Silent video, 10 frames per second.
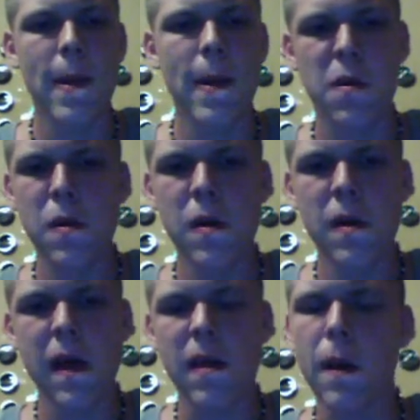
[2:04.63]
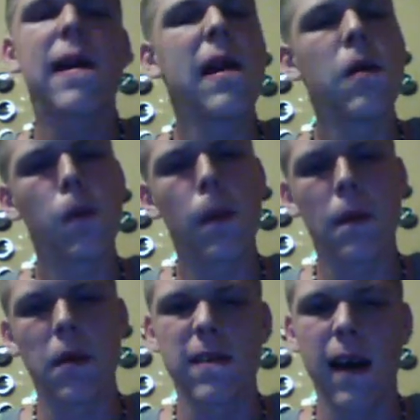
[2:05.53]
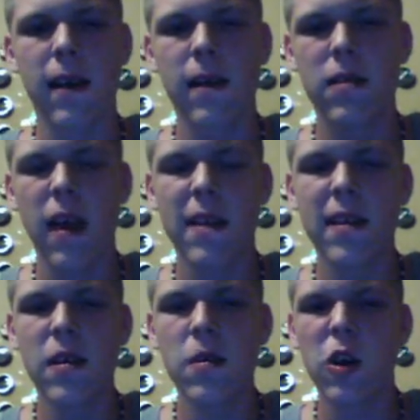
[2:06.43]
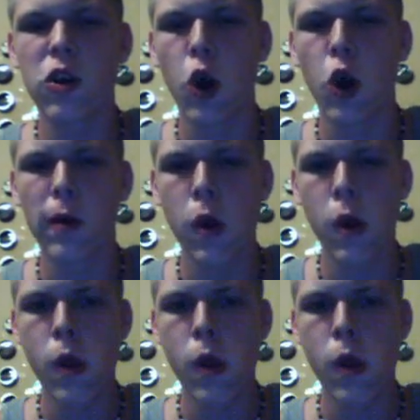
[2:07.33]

Somewhere around that time. I can't remember exactly. So I think it was October.